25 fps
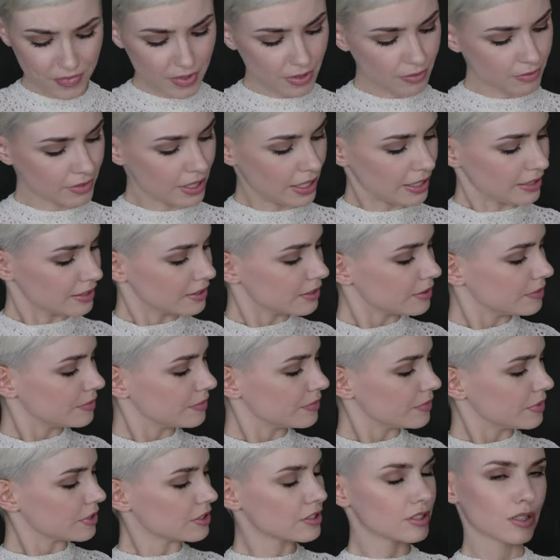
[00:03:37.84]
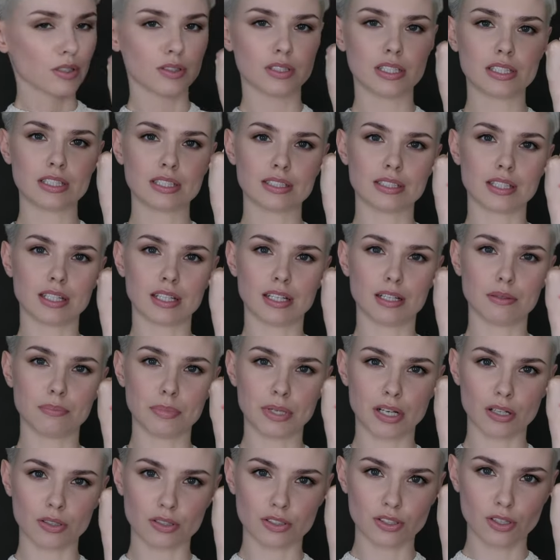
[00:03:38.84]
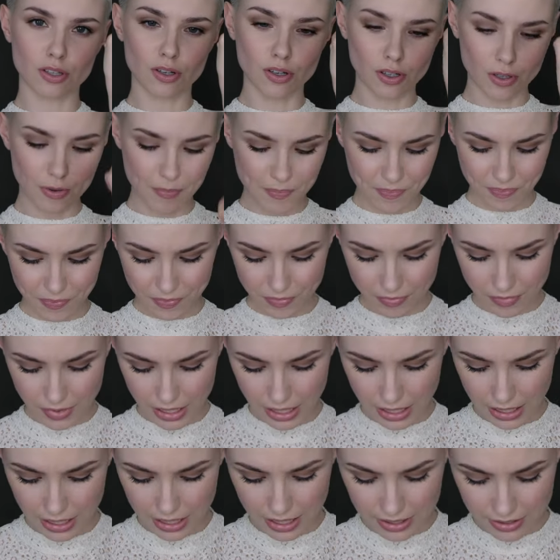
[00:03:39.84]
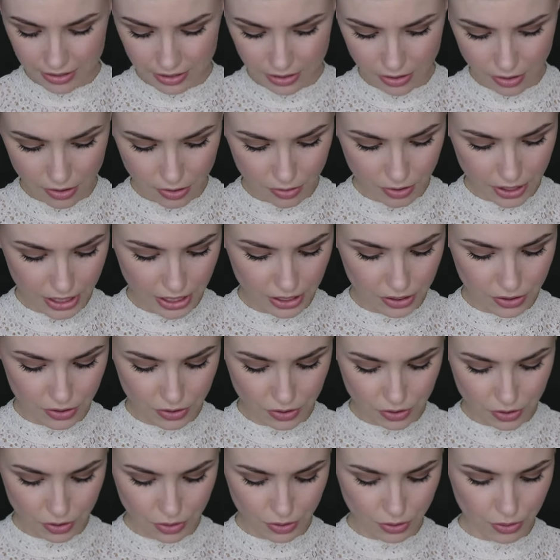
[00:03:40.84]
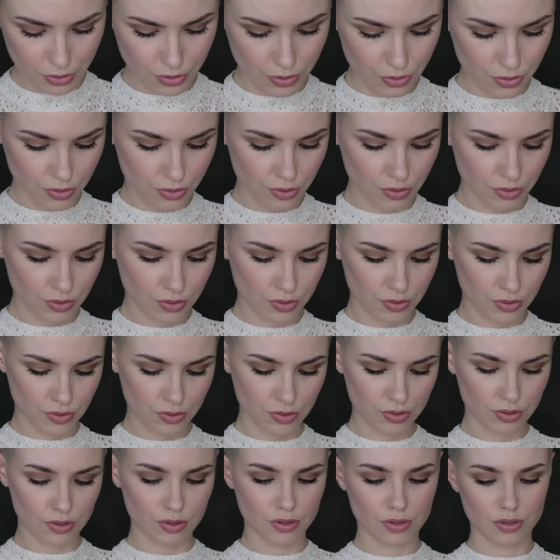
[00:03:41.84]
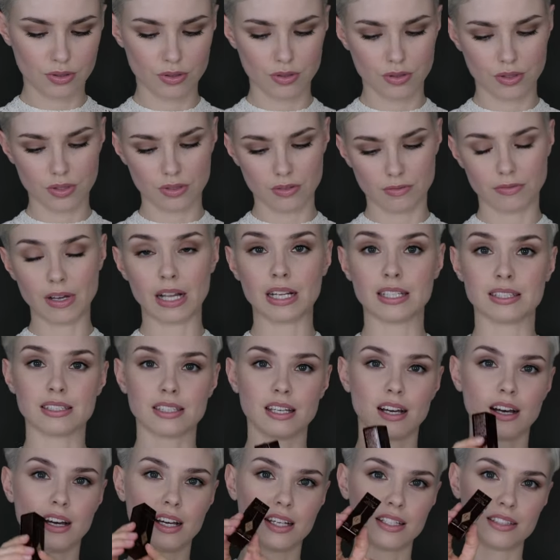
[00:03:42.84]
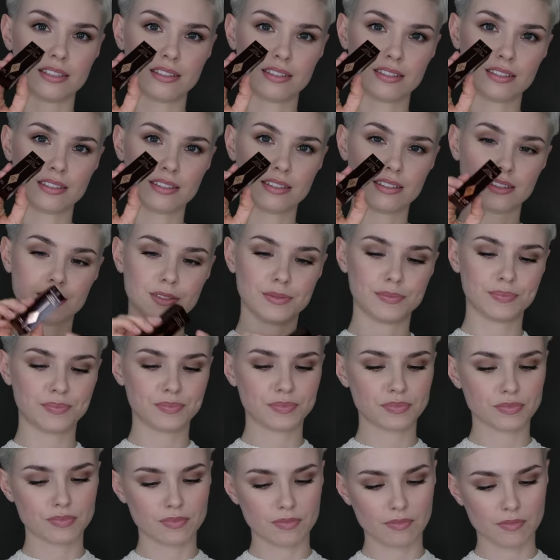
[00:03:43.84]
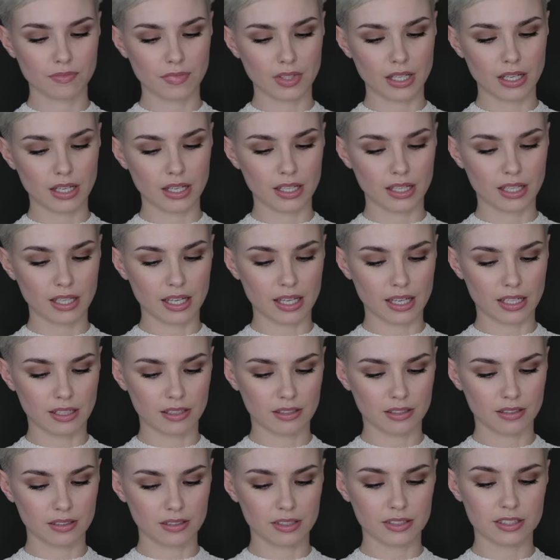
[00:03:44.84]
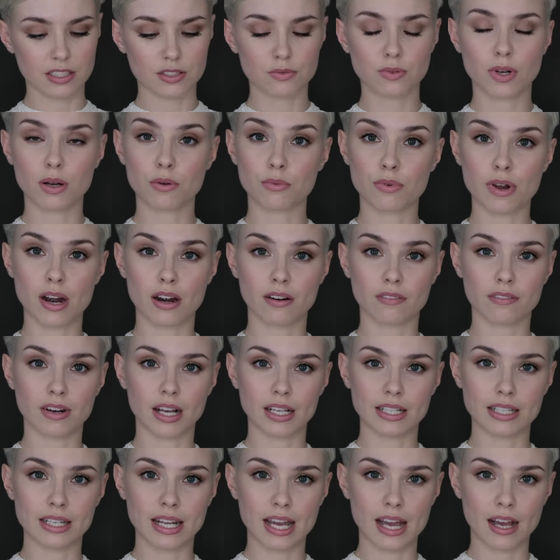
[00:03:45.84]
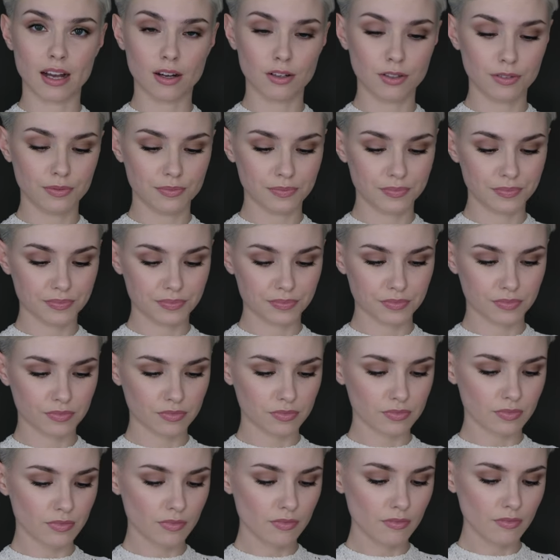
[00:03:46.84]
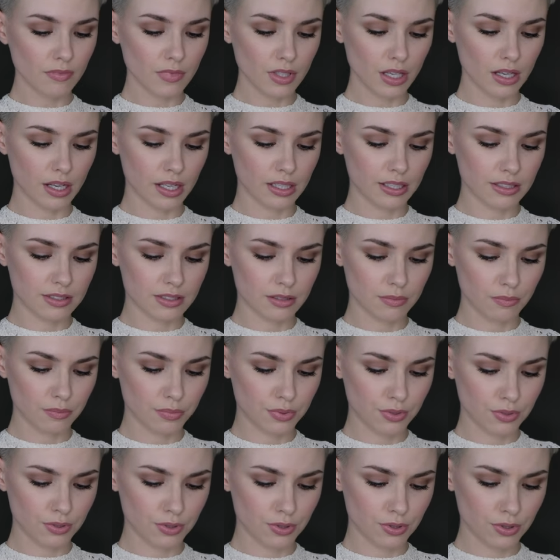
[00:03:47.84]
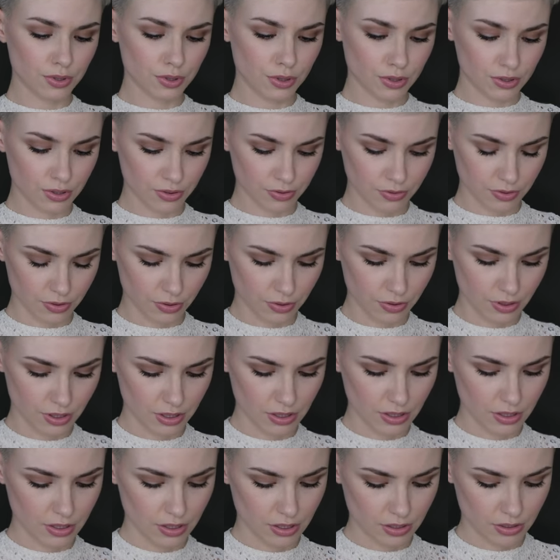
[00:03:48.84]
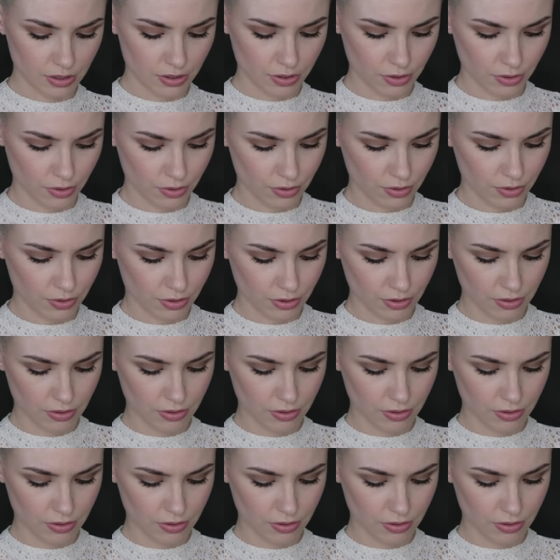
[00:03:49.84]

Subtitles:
Right, so this is the Pillow Talk. Let's go into Valentine. Again, this is what I'm wearing right now, and it's a beautiful nude.